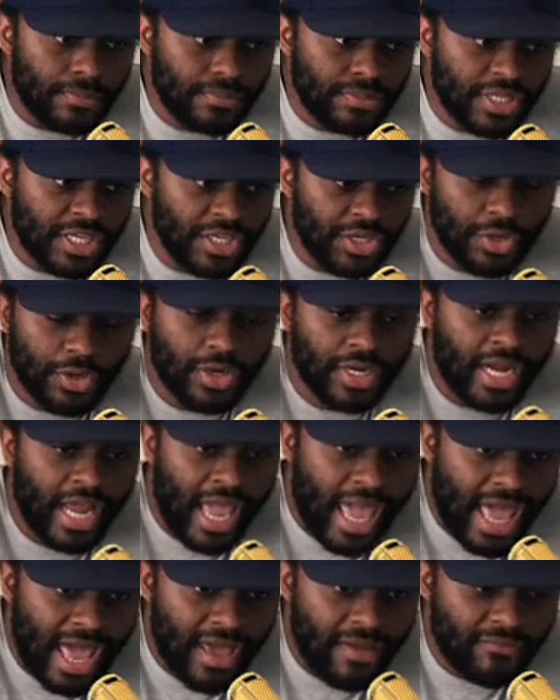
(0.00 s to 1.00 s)
then you're going to
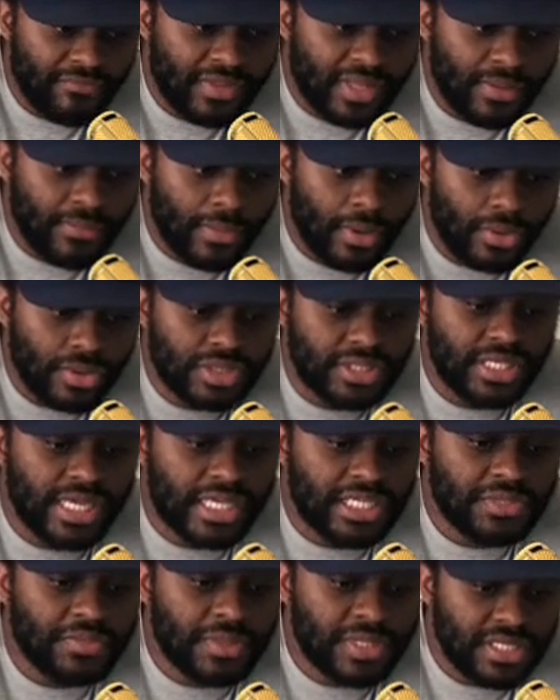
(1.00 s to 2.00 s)
have the most
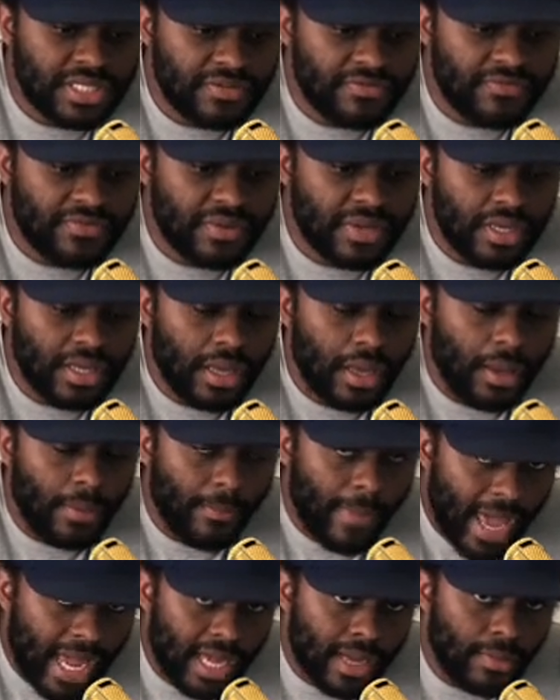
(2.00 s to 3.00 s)
expensive
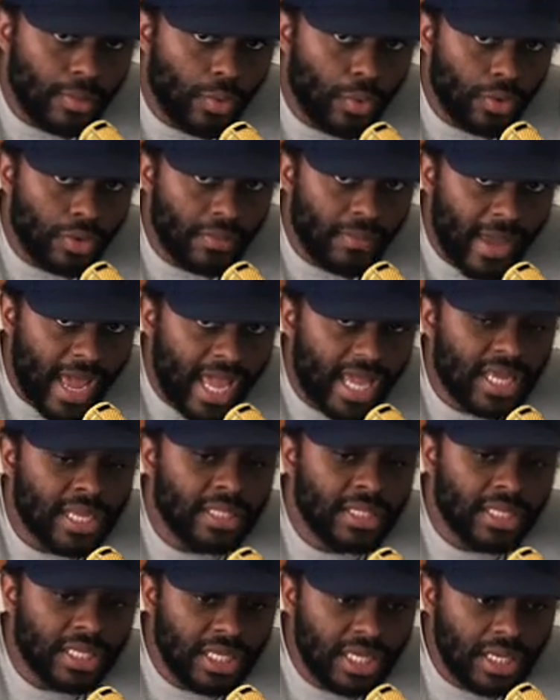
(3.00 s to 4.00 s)
backup quarterback in
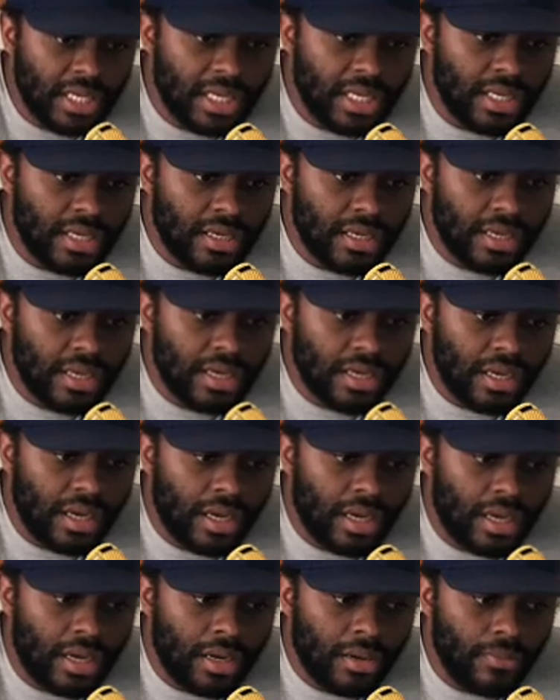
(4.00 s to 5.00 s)
the league.
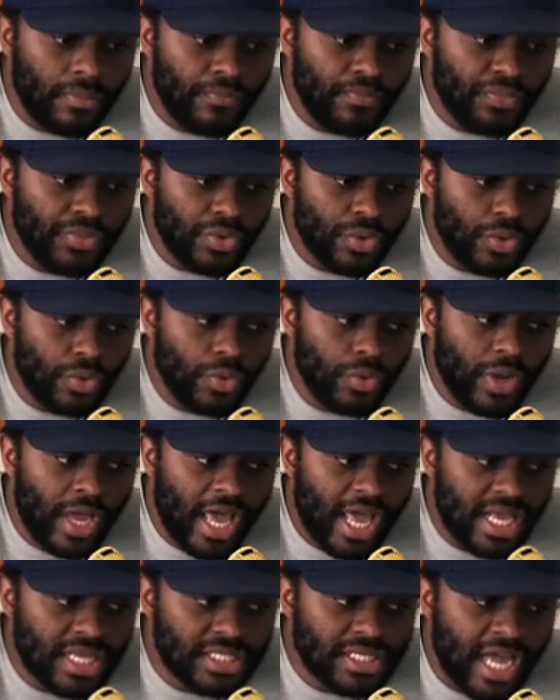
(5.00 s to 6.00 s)
Who
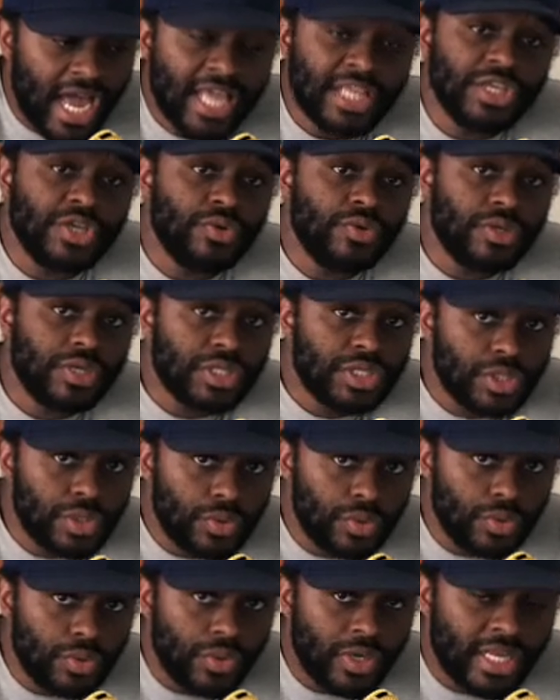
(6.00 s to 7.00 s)
has gotten you to
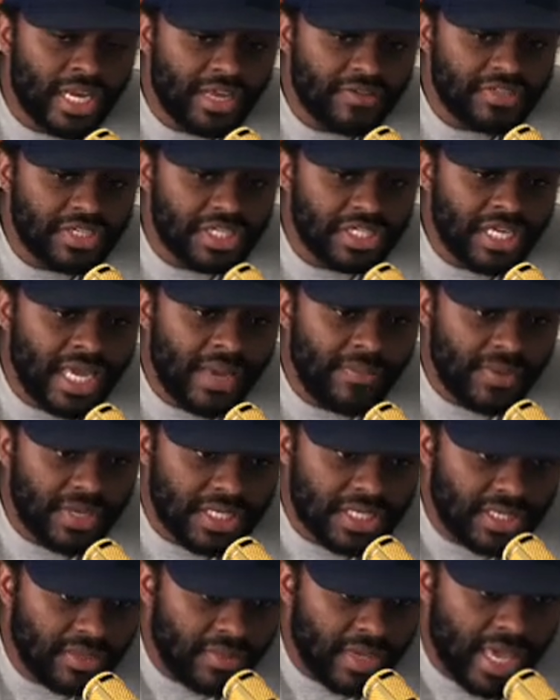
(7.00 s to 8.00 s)
two NFC
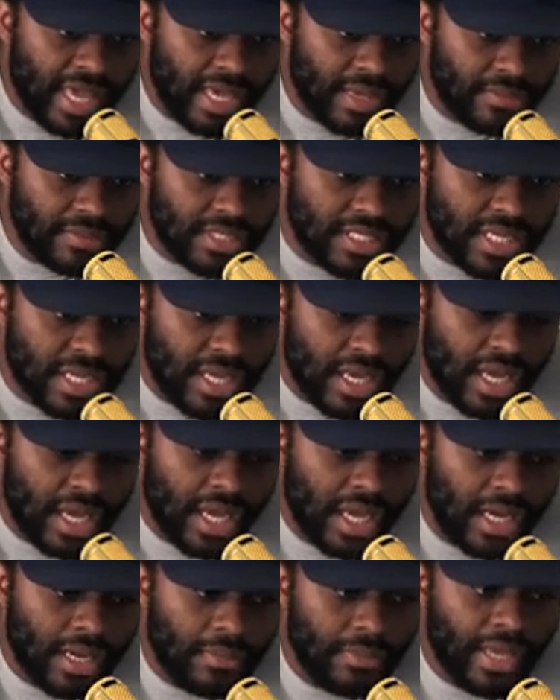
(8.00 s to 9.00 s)
championship games.
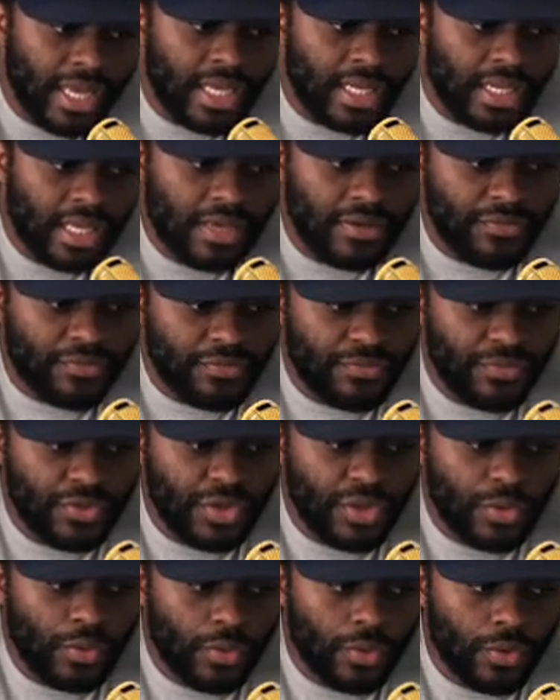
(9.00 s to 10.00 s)
And if
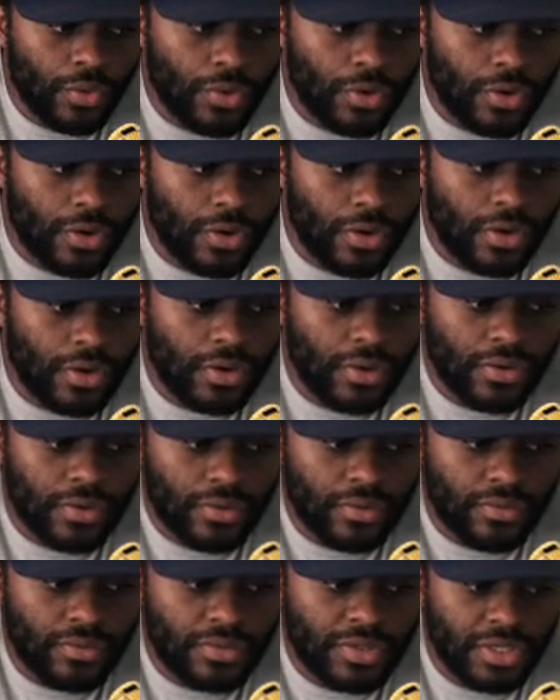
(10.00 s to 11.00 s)
your,
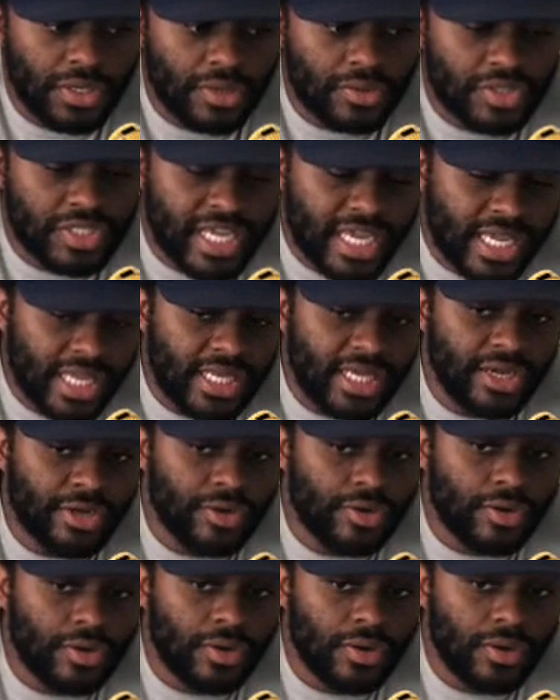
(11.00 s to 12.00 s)
you know, second
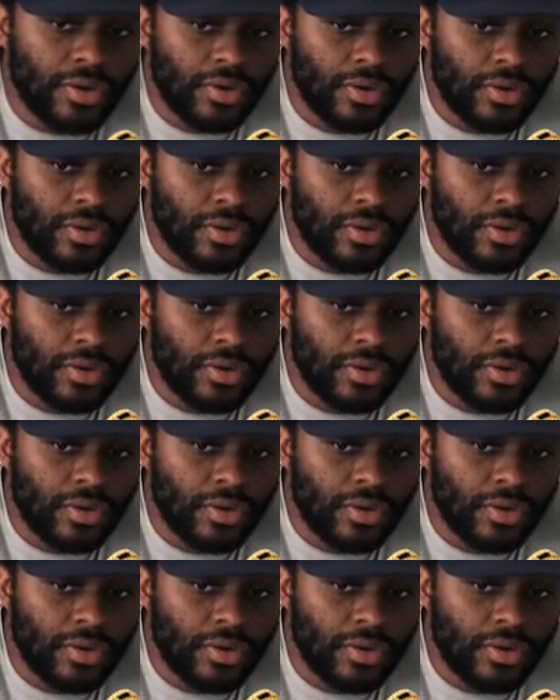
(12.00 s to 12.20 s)
year